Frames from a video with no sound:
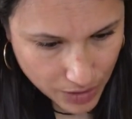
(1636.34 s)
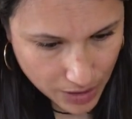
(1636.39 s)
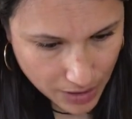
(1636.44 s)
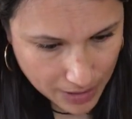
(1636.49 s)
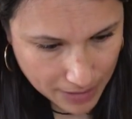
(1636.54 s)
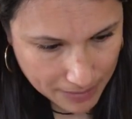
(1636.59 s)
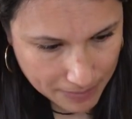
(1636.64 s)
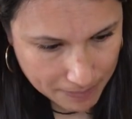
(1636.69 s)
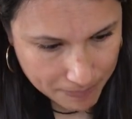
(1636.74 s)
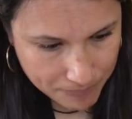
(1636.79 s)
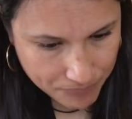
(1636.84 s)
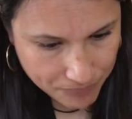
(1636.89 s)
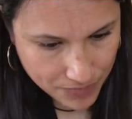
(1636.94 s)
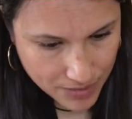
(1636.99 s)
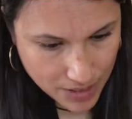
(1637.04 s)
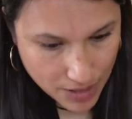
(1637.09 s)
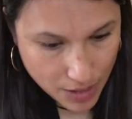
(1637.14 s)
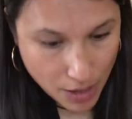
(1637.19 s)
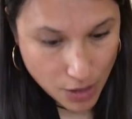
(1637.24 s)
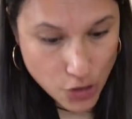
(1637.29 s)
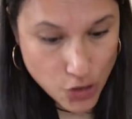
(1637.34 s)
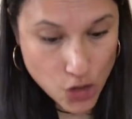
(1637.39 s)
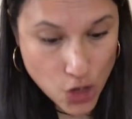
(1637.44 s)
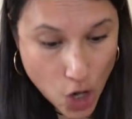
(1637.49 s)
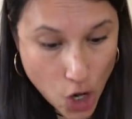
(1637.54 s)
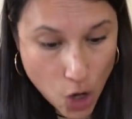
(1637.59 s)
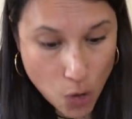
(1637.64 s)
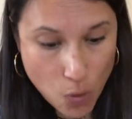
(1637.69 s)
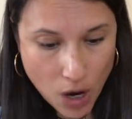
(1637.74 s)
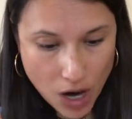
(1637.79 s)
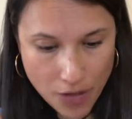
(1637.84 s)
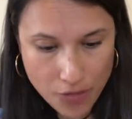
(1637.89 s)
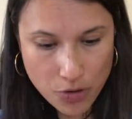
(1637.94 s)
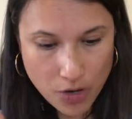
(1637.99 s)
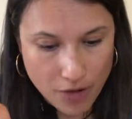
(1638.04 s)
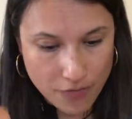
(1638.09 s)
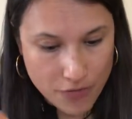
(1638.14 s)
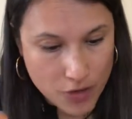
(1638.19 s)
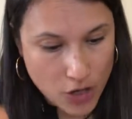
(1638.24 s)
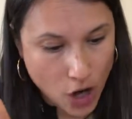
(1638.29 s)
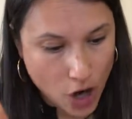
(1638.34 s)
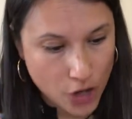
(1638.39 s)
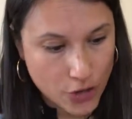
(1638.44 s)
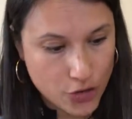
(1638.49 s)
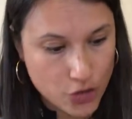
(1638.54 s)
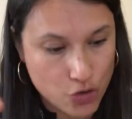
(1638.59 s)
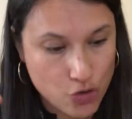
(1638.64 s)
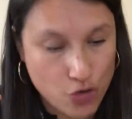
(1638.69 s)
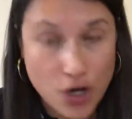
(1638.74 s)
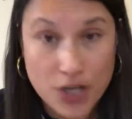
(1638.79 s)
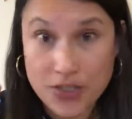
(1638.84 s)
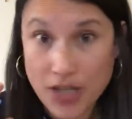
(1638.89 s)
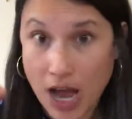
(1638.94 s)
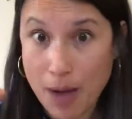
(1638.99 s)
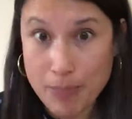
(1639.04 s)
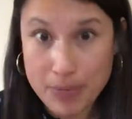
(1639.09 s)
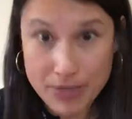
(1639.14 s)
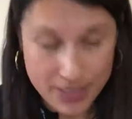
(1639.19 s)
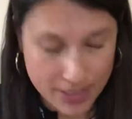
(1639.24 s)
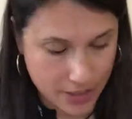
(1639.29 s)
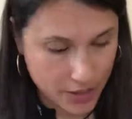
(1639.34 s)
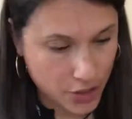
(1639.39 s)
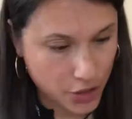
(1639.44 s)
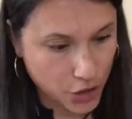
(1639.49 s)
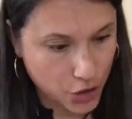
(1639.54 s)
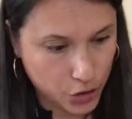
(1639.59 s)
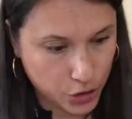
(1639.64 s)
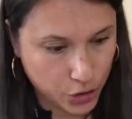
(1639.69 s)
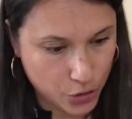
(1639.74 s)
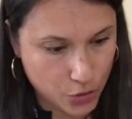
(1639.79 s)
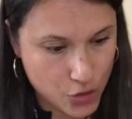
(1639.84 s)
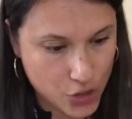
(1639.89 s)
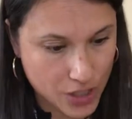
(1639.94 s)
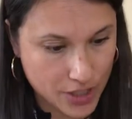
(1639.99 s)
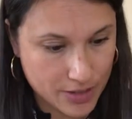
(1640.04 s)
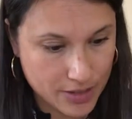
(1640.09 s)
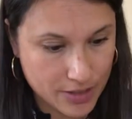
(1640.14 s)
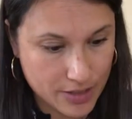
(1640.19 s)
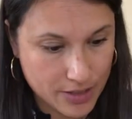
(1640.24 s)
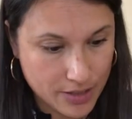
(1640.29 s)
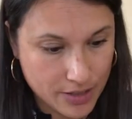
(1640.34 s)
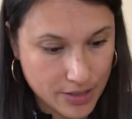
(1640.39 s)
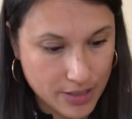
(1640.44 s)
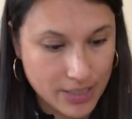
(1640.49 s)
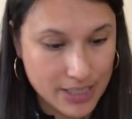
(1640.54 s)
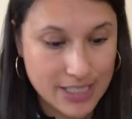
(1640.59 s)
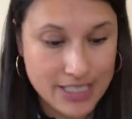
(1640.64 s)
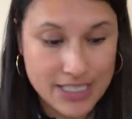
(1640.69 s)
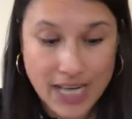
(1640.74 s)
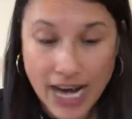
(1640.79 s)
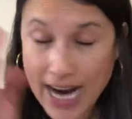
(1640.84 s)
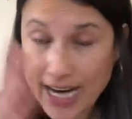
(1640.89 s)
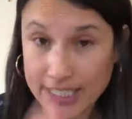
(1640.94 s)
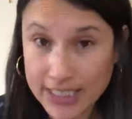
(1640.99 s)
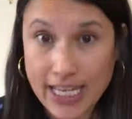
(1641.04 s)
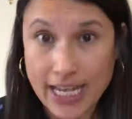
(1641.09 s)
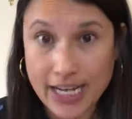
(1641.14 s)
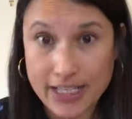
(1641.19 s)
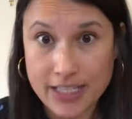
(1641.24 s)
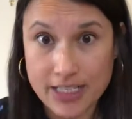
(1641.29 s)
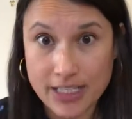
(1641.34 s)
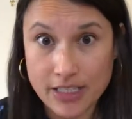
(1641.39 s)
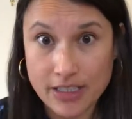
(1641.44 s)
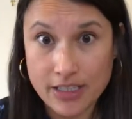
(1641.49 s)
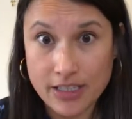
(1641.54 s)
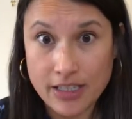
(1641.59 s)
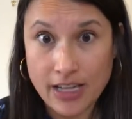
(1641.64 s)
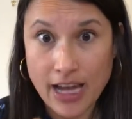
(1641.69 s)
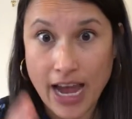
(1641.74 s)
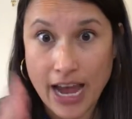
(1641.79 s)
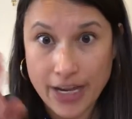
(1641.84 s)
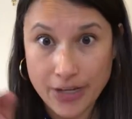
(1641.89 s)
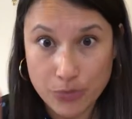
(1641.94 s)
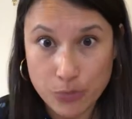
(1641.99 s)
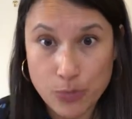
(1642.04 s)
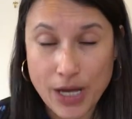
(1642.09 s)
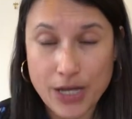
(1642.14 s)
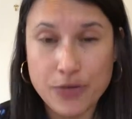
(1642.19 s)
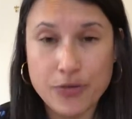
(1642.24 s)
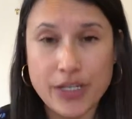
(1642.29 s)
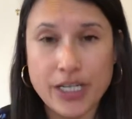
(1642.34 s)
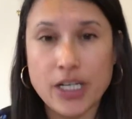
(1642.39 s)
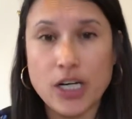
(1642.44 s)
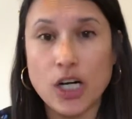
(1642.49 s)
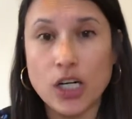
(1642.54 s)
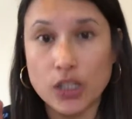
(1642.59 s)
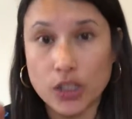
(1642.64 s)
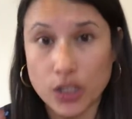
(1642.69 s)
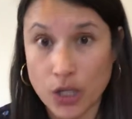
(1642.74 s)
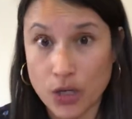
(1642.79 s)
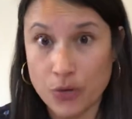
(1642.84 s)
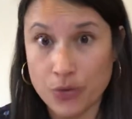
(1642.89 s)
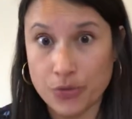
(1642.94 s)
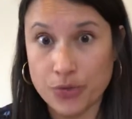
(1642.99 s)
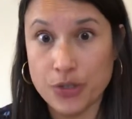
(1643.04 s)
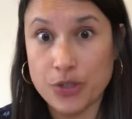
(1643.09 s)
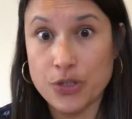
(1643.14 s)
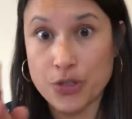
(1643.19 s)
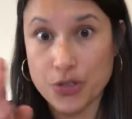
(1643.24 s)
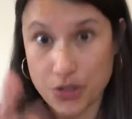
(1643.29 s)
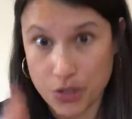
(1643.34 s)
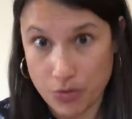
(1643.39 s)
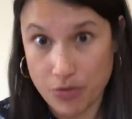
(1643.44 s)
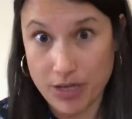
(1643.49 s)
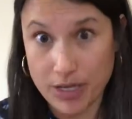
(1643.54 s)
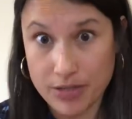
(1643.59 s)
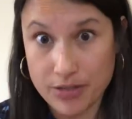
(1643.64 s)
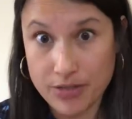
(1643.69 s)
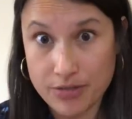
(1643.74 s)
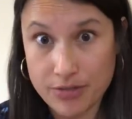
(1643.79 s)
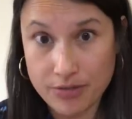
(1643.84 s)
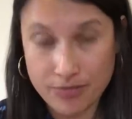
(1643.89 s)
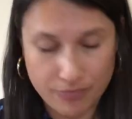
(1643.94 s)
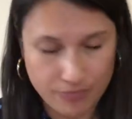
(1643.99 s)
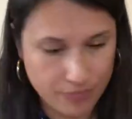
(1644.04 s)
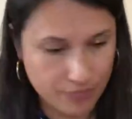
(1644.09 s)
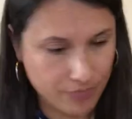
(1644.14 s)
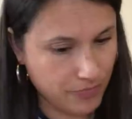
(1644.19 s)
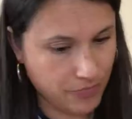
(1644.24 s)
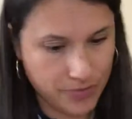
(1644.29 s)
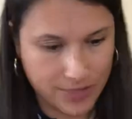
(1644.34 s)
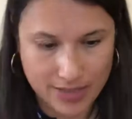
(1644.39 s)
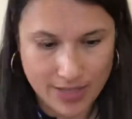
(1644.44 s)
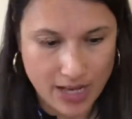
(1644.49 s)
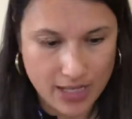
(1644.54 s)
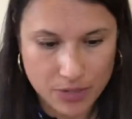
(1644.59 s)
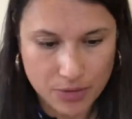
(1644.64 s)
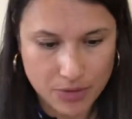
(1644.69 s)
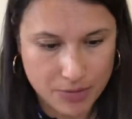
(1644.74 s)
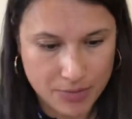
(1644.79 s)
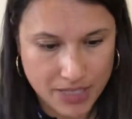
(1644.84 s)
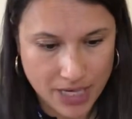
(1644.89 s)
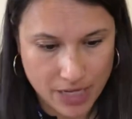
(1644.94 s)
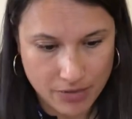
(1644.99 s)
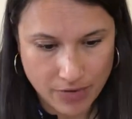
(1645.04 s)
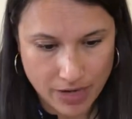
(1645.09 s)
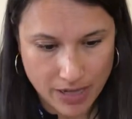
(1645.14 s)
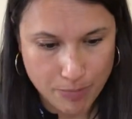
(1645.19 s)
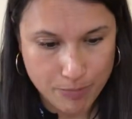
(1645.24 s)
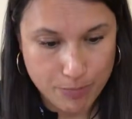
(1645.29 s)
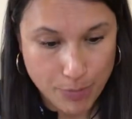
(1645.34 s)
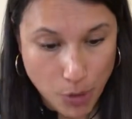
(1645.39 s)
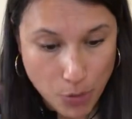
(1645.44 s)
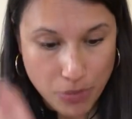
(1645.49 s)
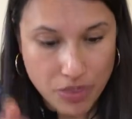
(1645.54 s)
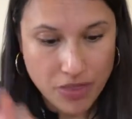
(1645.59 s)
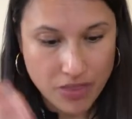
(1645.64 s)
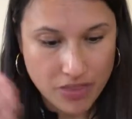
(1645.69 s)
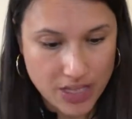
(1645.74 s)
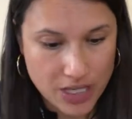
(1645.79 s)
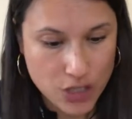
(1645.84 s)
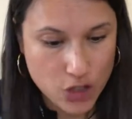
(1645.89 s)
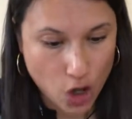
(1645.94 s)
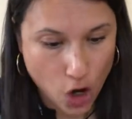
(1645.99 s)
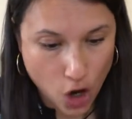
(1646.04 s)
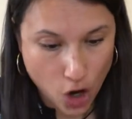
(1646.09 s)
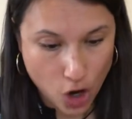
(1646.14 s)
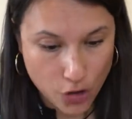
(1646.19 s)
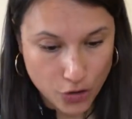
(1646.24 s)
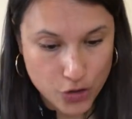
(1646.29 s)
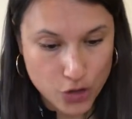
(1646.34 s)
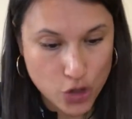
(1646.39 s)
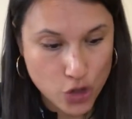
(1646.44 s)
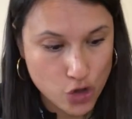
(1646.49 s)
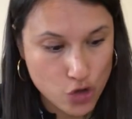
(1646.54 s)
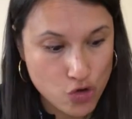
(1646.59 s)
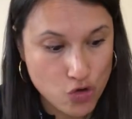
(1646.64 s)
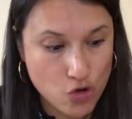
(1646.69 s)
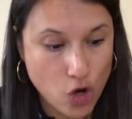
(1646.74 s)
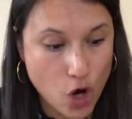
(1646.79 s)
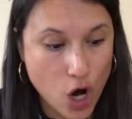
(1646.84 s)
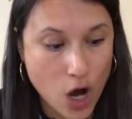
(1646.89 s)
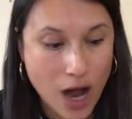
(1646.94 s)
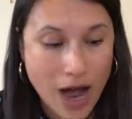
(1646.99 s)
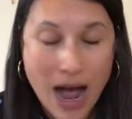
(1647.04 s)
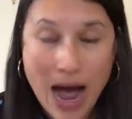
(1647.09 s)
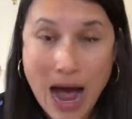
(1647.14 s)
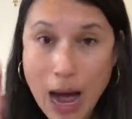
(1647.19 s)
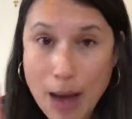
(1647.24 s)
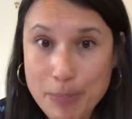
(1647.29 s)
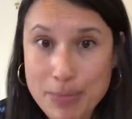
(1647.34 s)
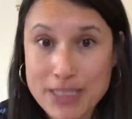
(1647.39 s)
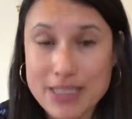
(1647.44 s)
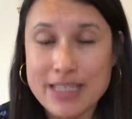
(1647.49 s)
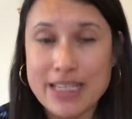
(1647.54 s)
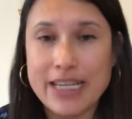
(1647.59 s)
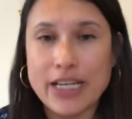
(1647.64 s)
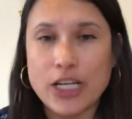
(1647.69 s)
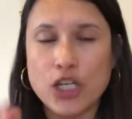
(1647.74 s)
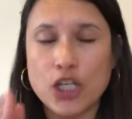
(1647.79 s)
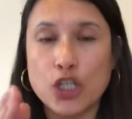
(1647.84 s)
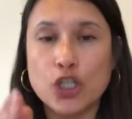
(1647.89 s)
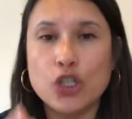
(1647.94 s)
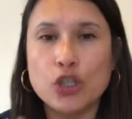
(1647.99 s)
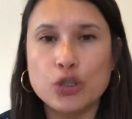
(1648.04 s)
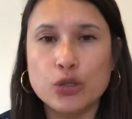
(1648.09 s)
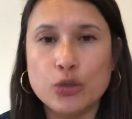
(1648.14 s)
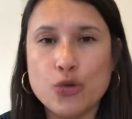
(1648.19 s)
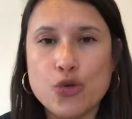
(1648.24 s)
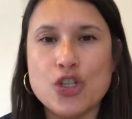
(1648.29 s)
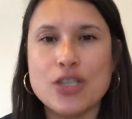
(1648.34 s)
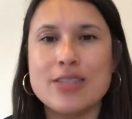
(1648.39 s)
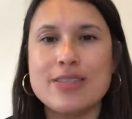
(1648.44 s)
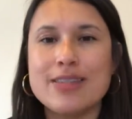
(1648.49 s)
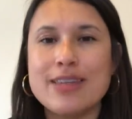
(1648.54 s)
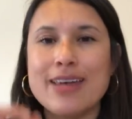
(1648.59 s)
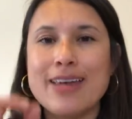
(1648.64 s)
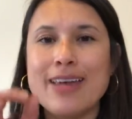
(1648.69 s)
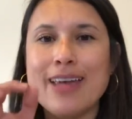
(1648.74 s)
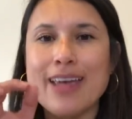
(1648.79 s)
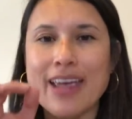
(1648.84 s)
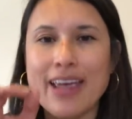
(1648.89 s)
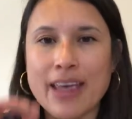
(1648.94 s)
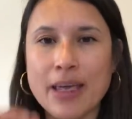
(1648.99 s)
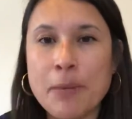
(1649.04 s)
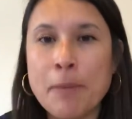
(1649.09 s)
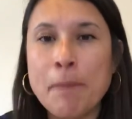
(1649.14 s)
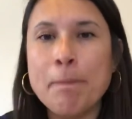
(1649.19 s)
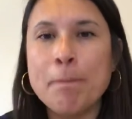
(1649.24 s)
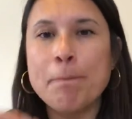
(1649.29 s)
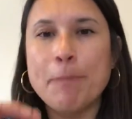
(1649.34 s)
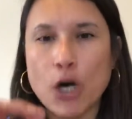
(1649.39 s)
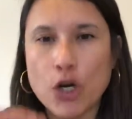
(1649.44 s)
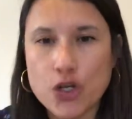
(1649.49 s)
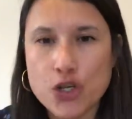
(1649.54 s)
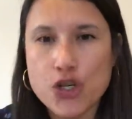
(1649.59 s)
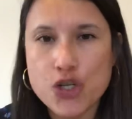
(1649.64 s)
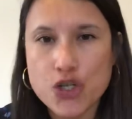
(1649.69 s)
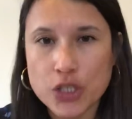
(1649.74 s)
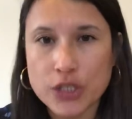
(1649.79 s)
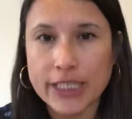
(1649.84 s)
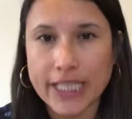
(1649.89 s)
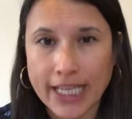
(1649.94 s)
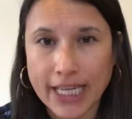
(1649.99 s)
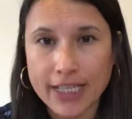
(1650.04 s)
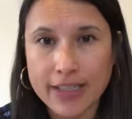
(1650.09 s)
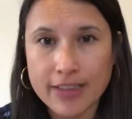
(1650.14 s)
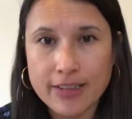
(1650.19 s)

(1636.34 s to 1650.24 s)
No other of the arts draws opposite conclusions. Dialectic and rhetoric alone do this. That's exactly what I'm saying, right? Both these arts draw opposite conclusions impartially.